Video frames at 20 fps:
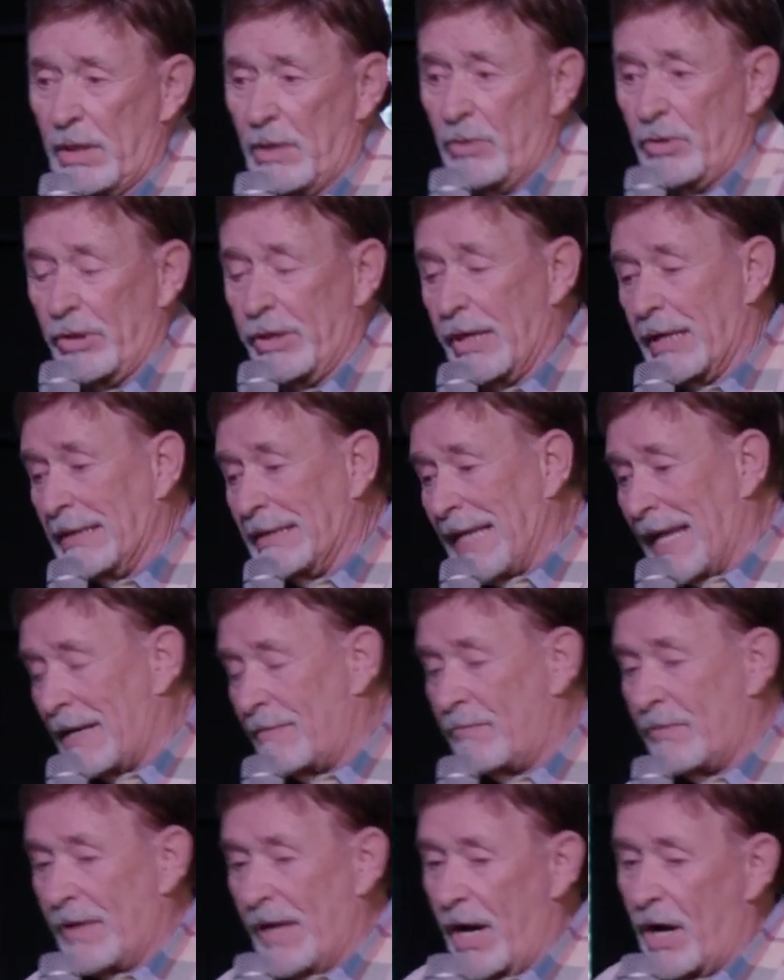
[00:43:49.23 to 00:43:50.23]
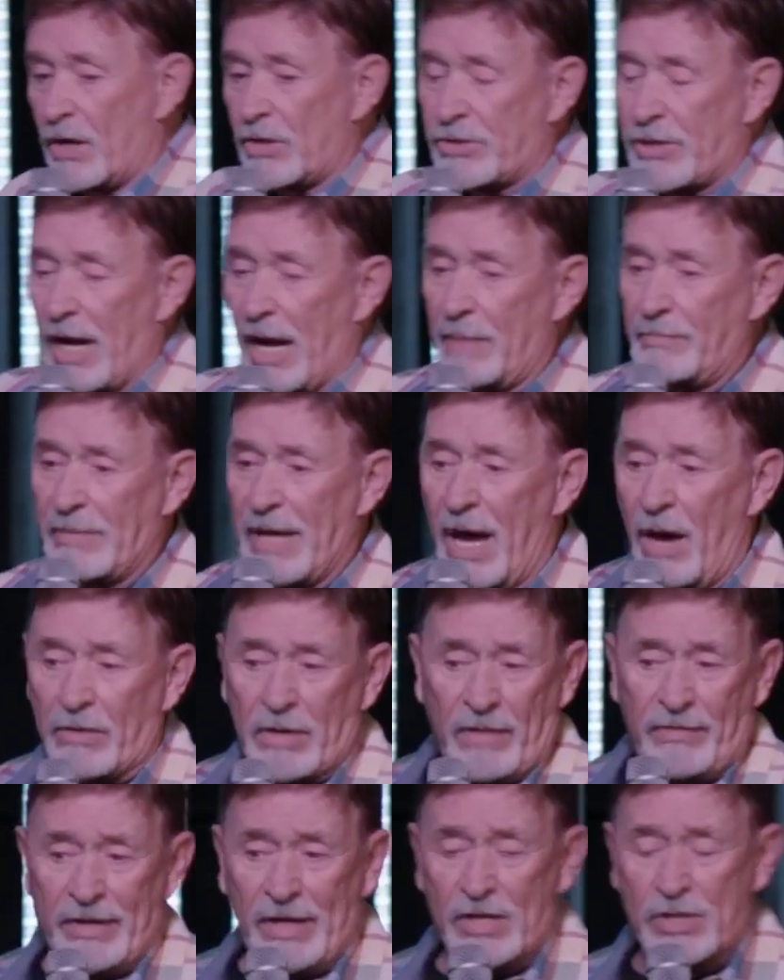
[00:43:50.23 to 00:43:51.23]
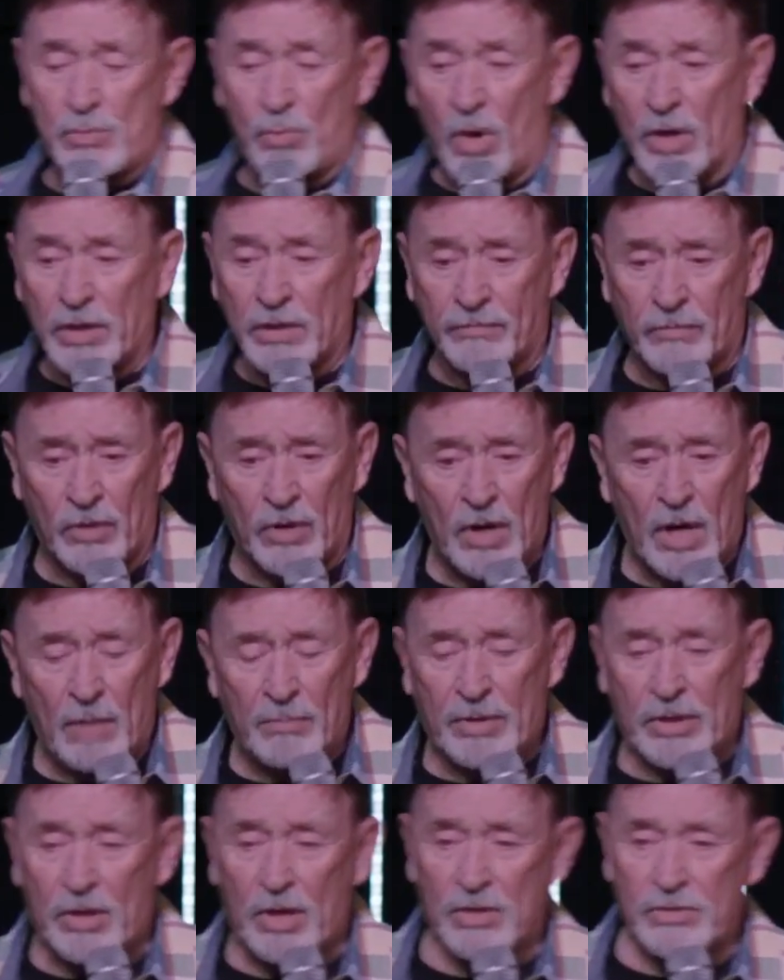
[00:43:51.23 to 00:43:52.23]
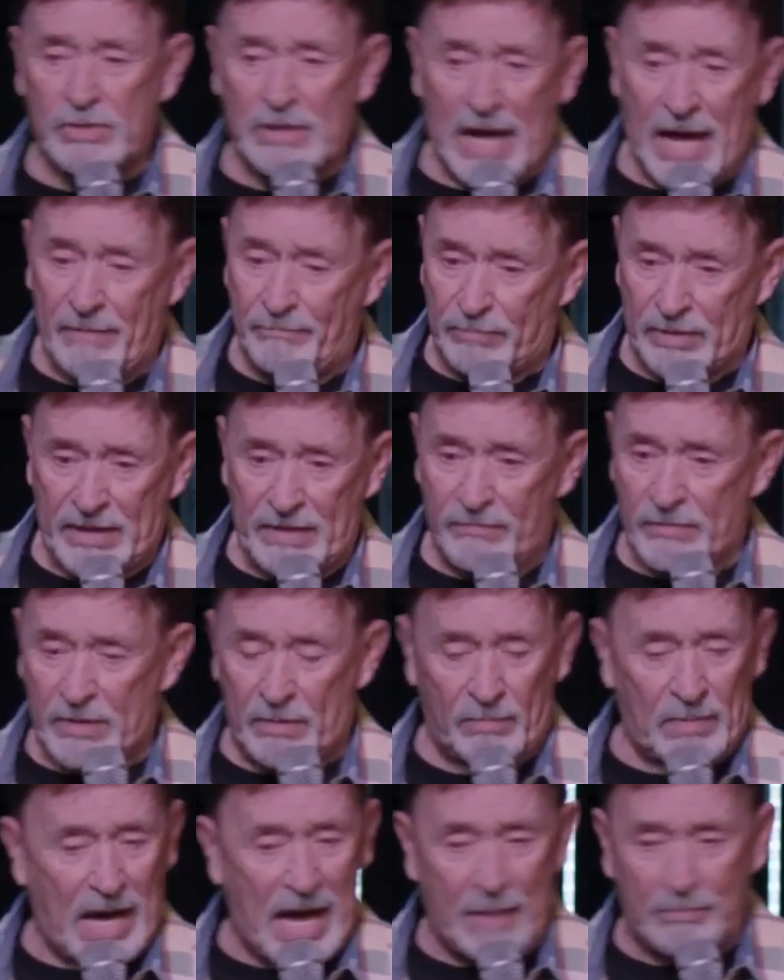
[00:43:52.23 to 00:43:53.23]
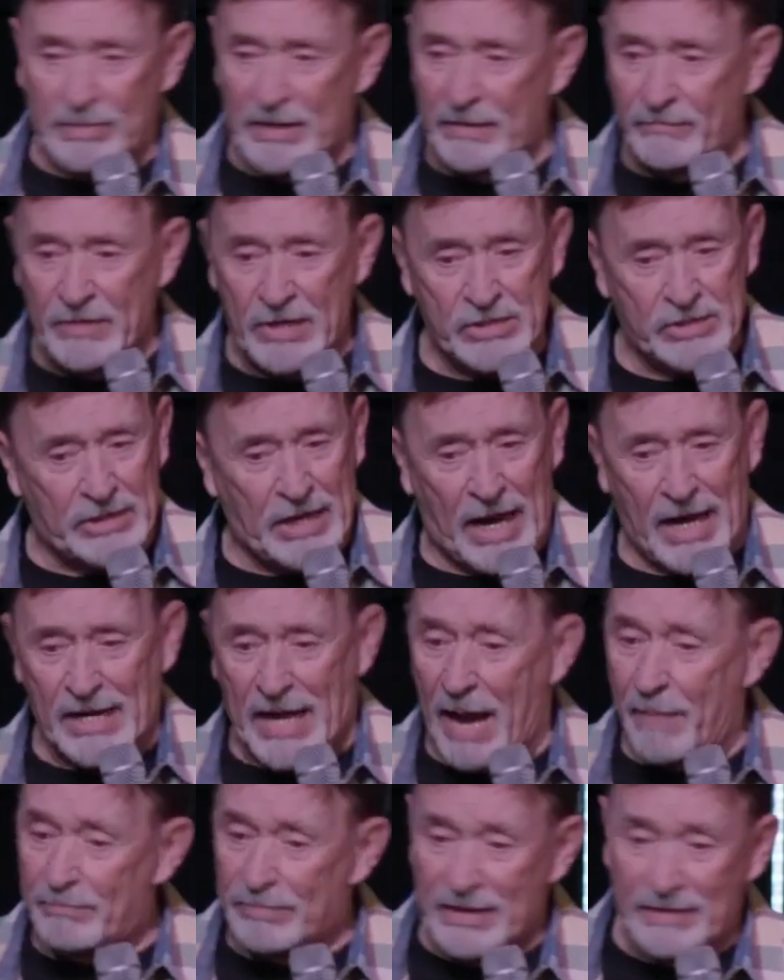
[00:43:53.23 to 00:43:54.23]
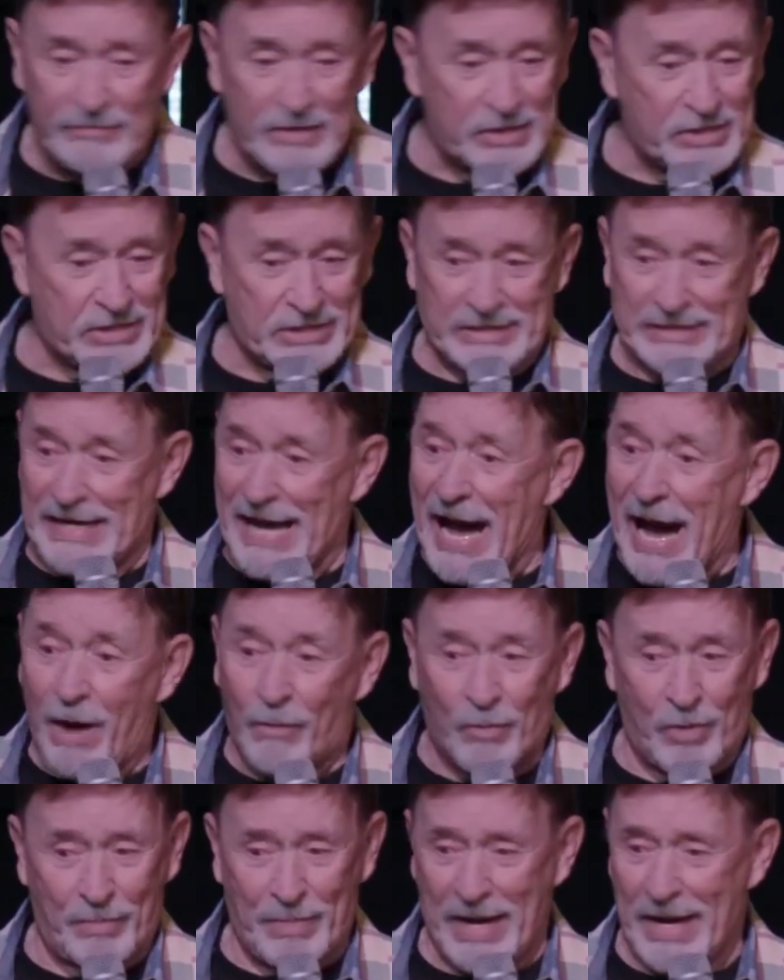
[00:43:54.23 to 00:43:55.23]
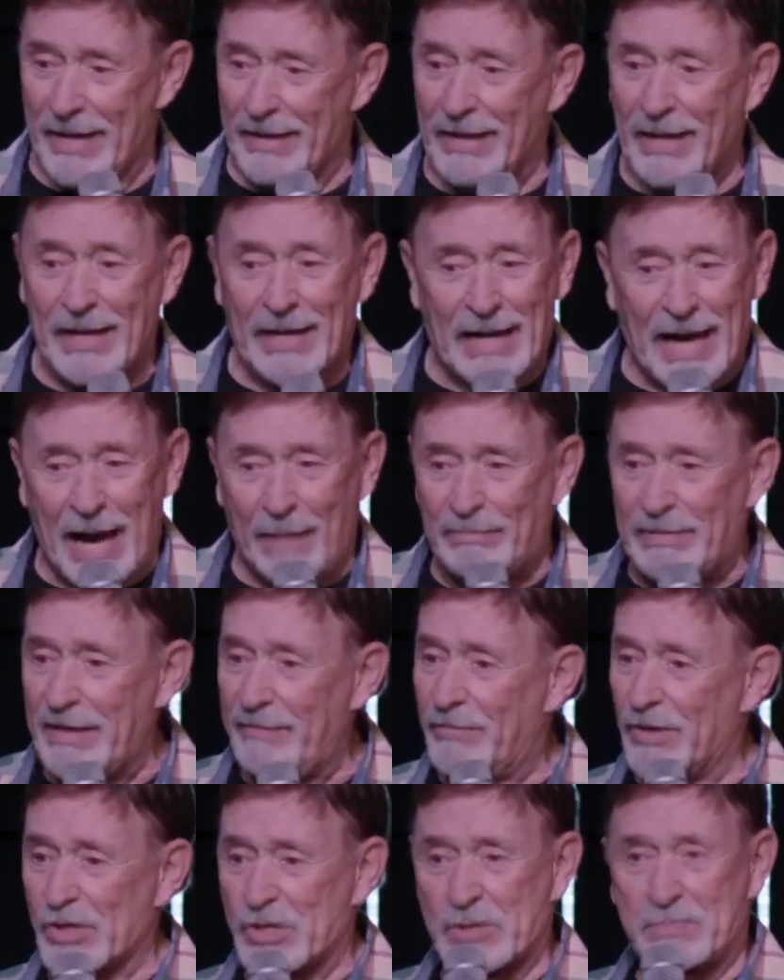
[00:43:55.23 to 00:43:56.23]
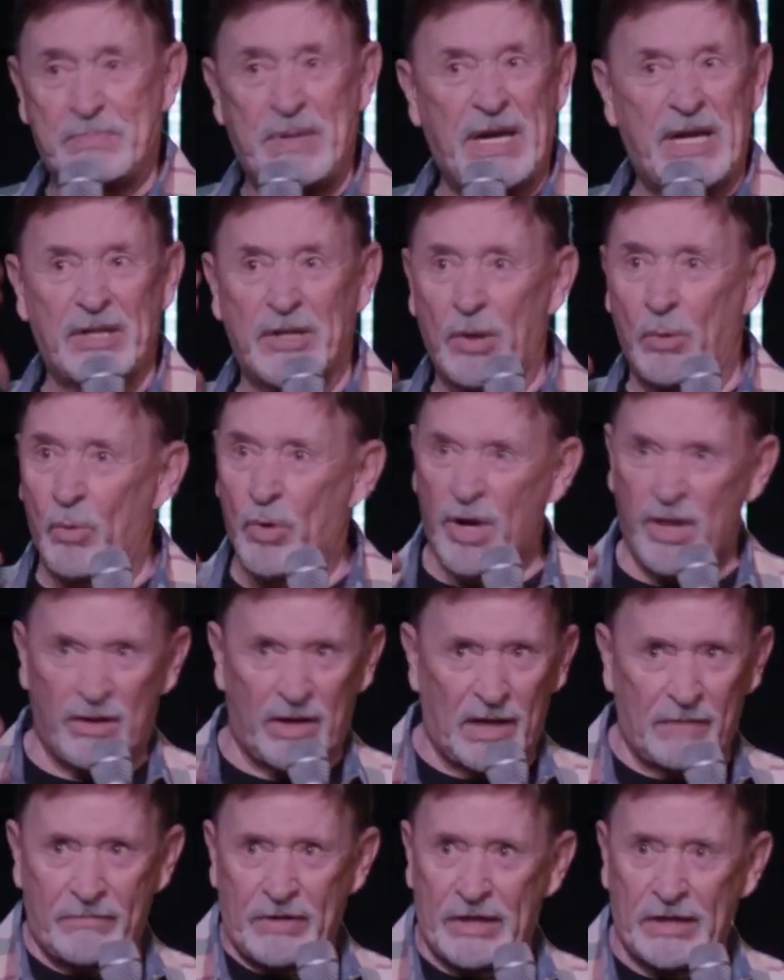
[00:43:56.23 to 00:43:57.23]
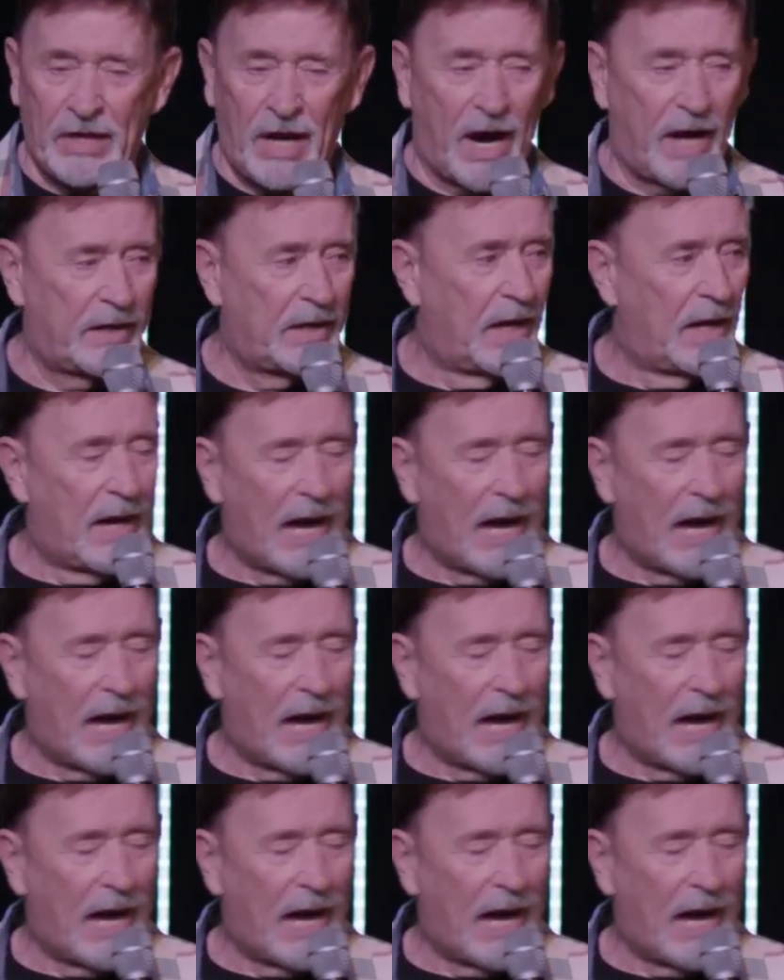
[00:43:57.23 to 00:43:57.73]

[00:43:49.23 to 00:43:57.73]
They're getting a lot of airtime now, and I think it's wonderful because I believe in them. I believe these guys. I believe this is the hour, man. I believe they're speaking the word of the living God.